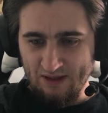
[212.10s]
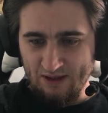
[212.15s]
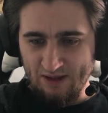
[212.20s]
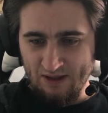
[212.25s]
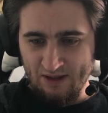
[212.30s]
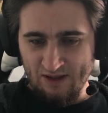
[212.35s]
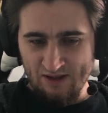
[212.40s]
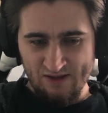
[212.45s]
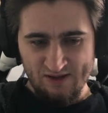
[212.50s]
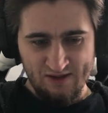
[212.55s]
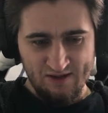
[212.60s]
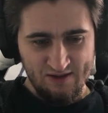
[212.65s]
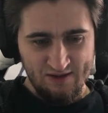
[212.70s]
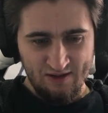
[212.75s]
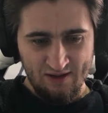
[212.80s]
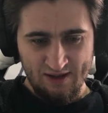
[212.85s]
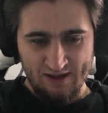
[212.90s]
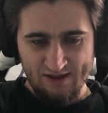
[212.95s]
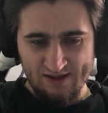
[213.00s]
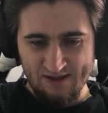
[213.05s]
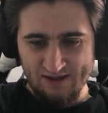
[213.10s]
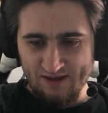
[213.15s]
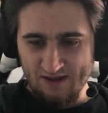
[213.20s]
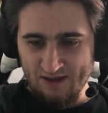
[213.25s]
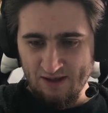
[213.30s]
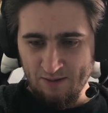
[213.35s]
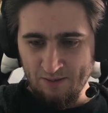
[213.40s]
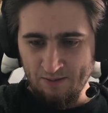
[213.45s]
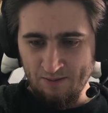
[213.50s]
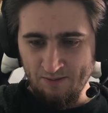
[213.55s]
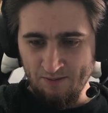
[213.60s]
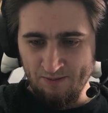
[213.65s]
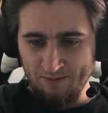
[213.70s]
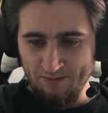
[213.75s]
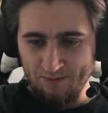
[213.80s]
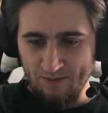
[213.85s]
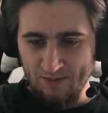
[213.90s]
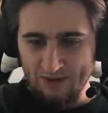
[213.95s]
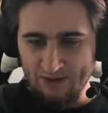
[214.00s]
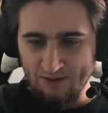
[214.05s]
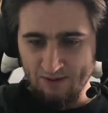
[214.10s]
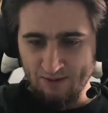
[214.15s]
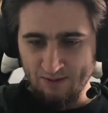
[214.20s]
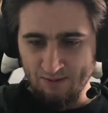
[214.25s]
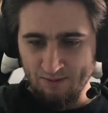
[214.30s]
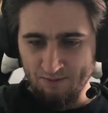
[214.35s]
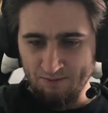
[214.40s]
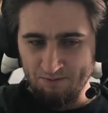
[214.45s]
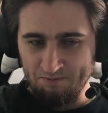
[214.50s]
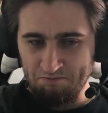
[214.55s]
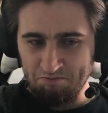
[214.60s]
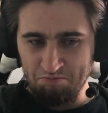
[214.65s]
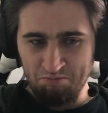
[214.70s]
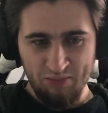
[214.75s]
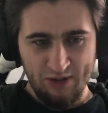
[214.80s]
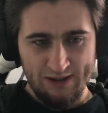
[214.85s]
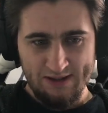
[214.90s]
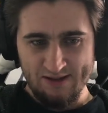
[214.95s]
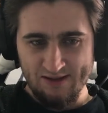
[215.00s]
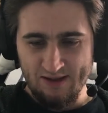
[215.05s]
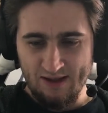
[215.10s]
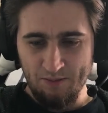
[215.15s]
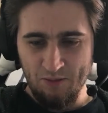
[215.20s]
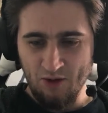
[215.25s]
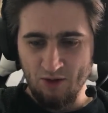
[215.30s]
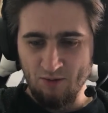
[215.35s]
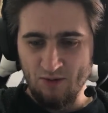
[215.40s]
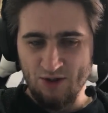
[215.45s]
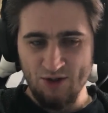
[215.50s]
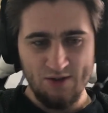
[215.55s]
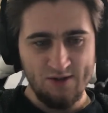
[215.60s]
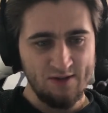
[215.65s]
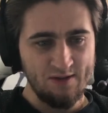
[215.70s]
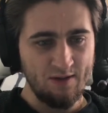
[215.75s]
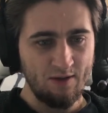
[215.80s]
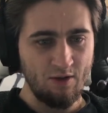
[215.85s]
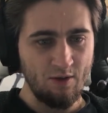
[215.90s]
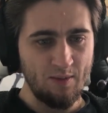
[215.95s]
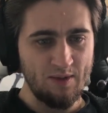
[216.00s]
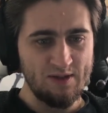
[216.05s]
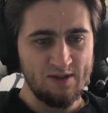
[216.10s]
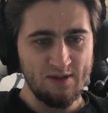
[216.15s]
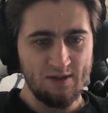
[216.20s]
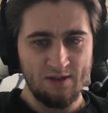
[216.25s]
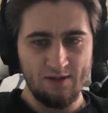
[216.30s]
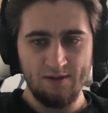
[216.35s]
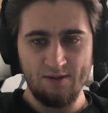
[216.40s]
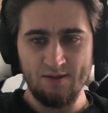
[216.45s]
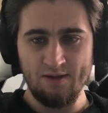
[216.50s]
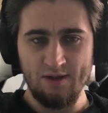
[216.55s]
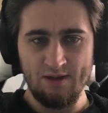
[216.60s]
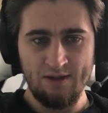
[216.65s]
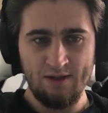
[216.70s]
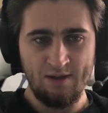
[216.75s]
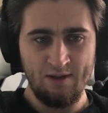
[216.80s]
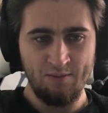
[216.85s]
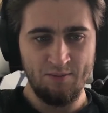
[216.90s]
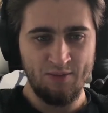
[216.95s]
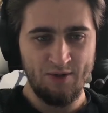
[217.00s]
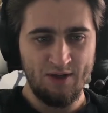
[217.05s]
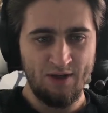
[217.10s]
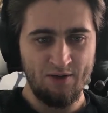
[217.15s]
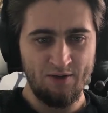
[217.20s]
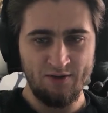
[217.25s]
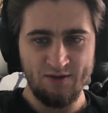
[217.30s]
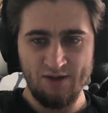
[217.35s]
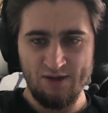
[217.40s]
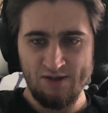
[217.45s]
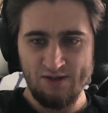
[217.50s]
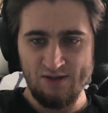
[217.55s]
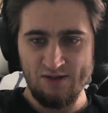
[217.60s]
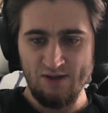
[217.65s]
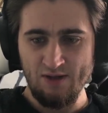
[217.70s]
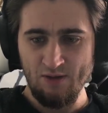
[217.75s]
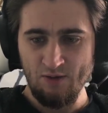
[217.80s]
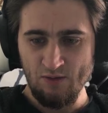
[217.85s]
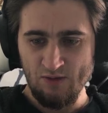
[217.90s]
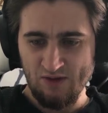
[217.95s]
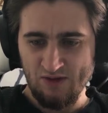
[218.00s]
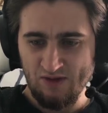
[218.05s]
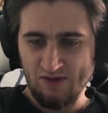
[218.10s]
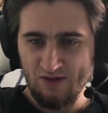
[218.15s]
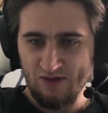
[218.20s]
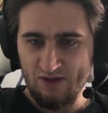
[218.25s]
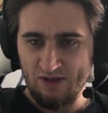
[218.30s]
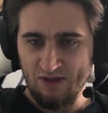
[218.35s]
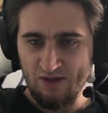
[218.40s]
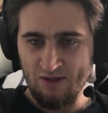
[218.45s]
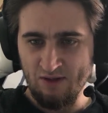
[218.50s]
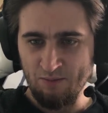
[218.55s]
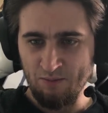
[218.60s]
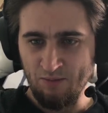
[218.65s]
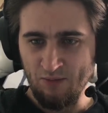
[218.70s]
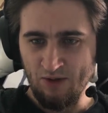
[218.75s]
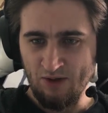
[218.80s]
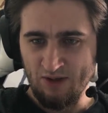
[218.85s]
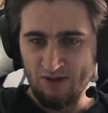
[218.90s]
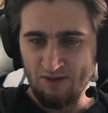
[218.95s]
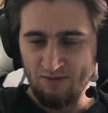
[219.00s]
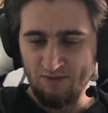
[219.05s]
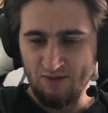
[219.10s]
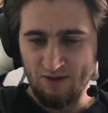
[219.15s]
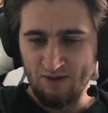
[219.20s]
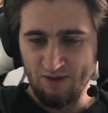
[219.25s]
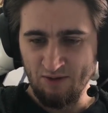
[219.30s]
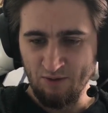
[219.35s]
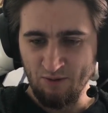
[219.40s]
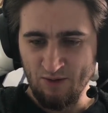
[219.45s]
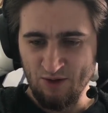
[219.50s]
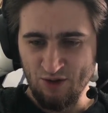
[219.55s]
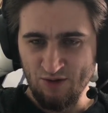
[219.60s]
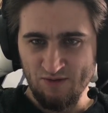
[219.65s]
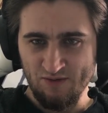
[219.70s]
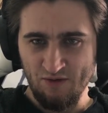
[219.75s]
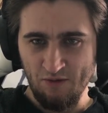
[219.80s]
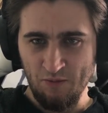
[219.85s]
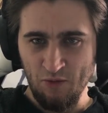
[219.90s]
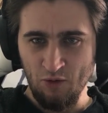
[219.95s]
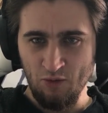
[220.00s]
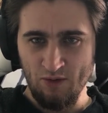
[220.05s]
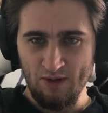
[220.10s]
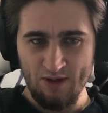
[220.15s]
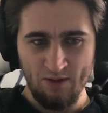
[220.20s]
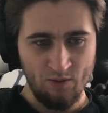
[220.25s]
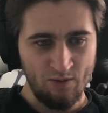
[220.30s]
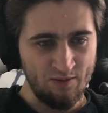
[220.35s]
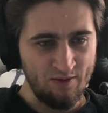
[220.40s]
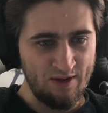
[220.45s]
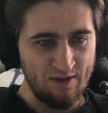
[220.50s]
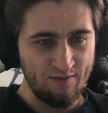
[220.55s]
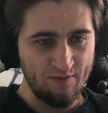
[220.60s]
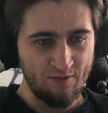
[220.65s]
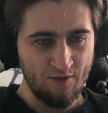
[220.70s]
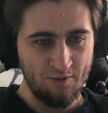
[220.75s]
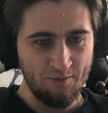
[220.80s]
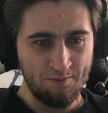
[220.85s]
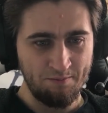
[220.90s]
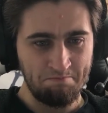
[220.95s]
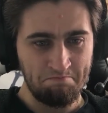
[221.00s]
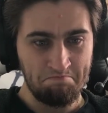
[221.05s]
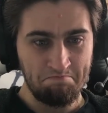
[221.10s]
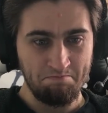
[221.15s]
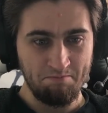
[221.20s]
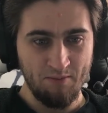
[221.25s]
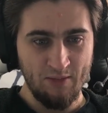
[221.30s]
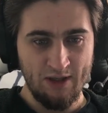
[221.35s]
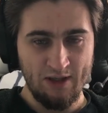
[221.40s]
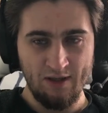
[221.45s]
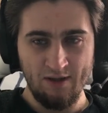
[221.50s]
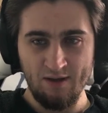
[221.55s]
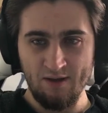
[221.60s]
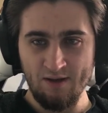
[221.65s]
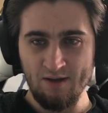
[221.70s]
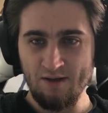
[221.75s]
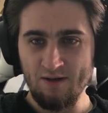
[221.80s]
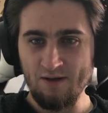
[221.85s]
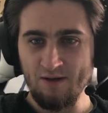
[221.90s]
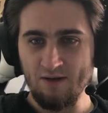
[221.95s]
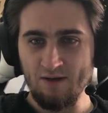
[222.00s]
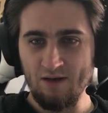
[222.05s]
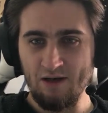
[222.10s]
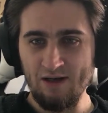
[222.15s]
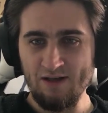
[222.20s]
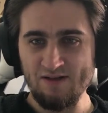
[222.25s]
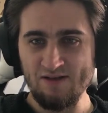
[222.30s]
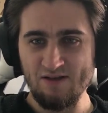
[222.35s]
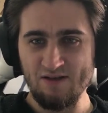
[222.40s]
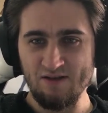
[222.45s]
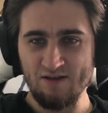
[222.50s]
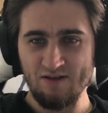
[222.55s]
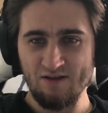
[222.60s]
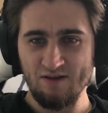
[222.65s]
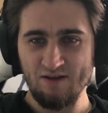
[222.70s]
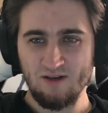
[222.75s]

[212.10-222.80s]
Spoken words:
As last time, please type your questions in the comments. I'll prioritize those. But if there are no questions from you, I will read from my list